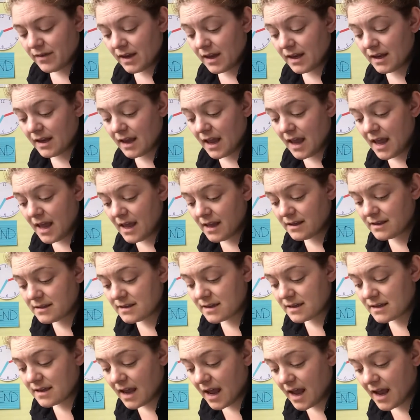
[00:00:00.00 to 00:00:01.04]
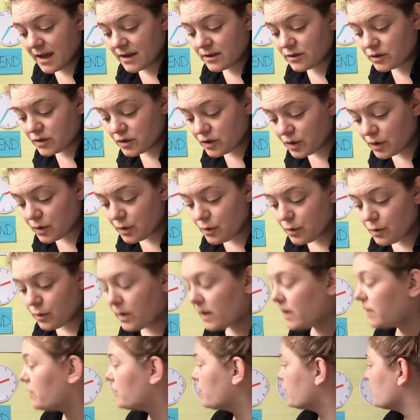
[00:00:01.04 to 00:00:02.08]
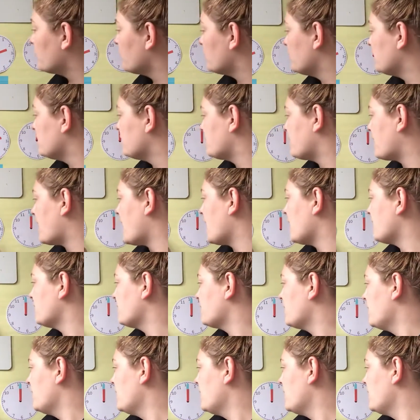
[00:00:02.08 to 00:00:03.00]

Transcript: It ended at 2:35.